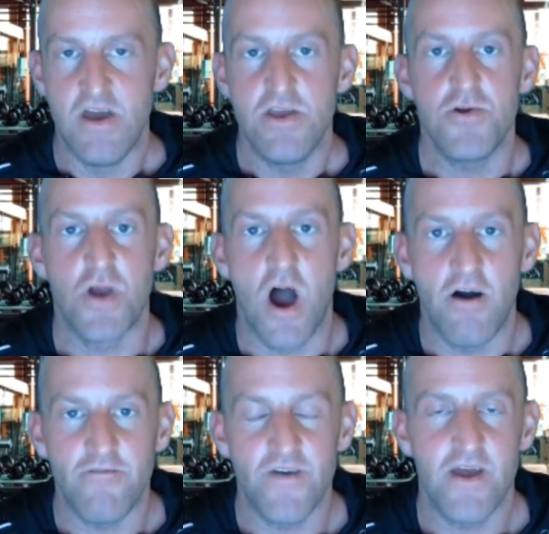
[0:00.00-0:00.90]
You
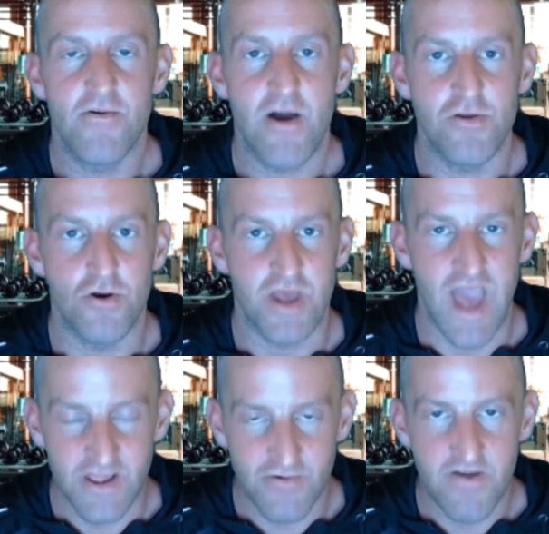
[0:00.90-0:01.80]
can't figure out your
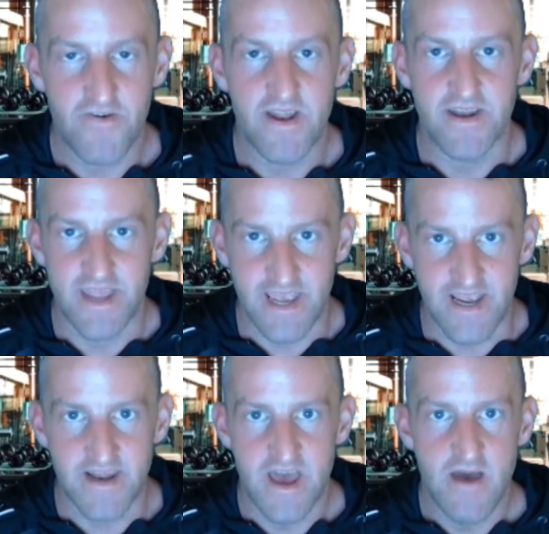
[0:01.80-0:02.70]
calorific
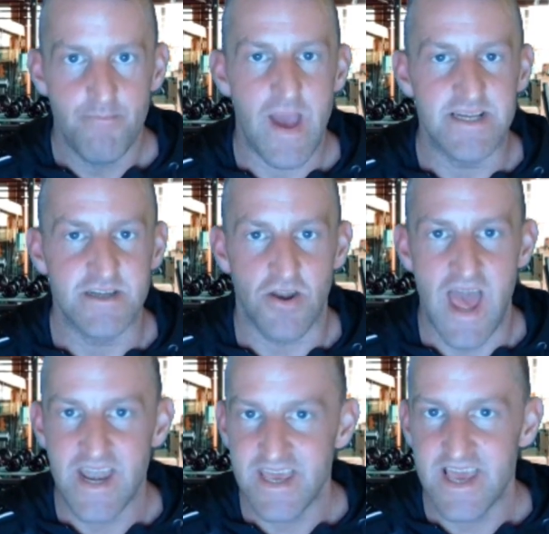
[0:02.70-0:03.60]
need based on
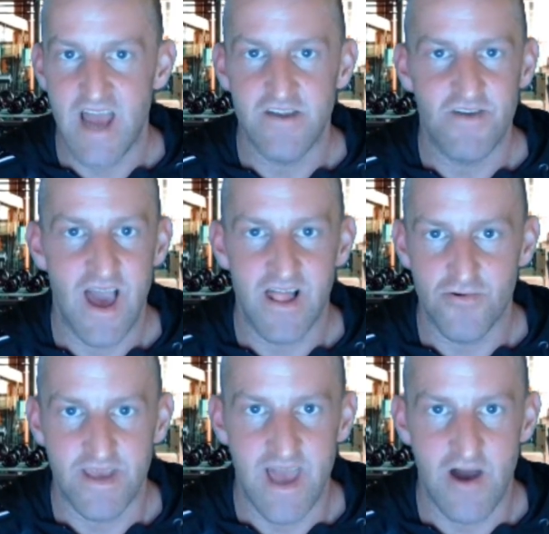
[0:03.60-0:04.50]
any kind of
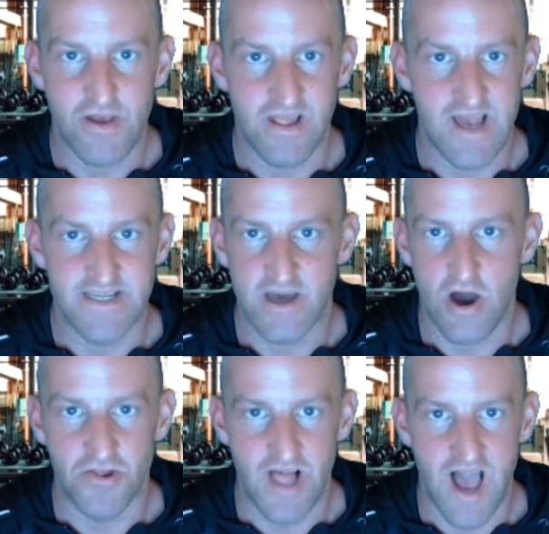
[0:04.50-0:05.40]
calorie calculator
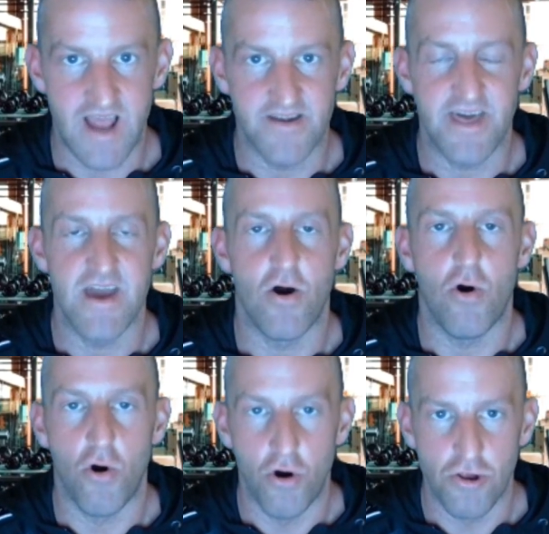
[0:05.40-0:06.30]
online. They are
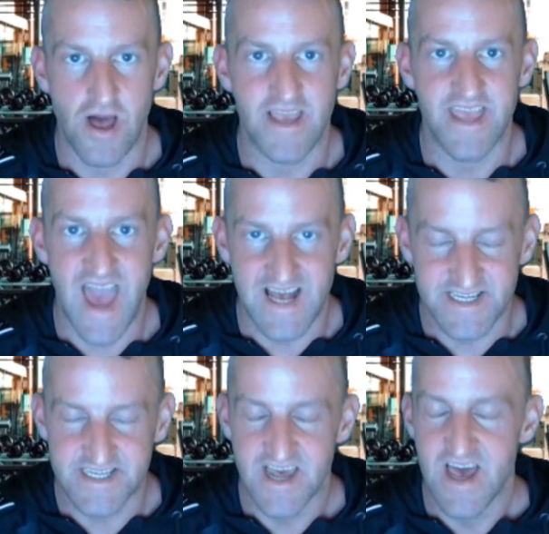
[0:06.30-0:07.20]
all a
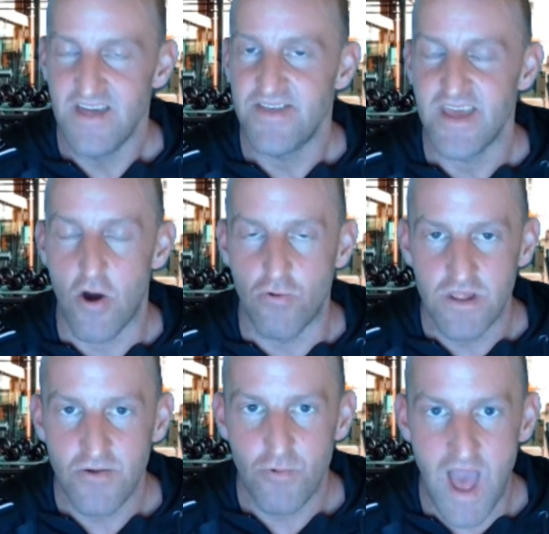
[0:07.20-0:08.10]
guess. The
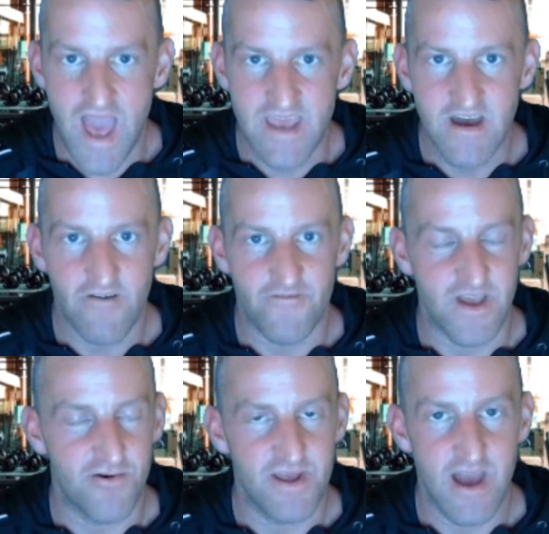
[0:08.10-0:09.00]
only way of
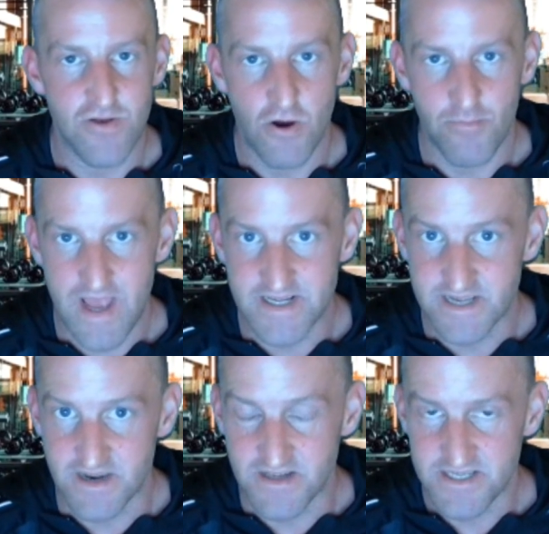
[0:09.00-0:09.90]
figuring out your
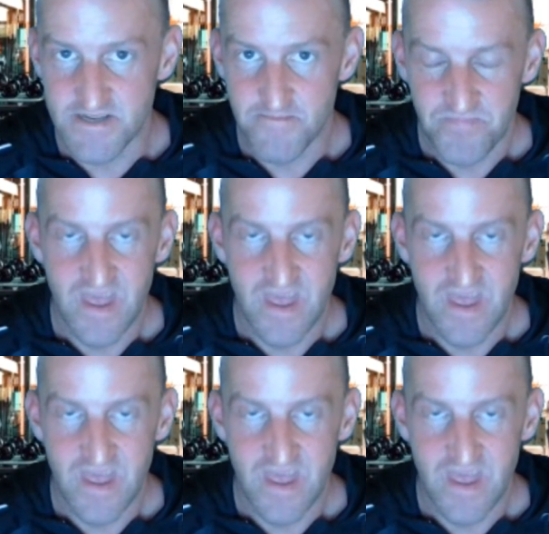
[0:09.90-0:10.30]
maintenance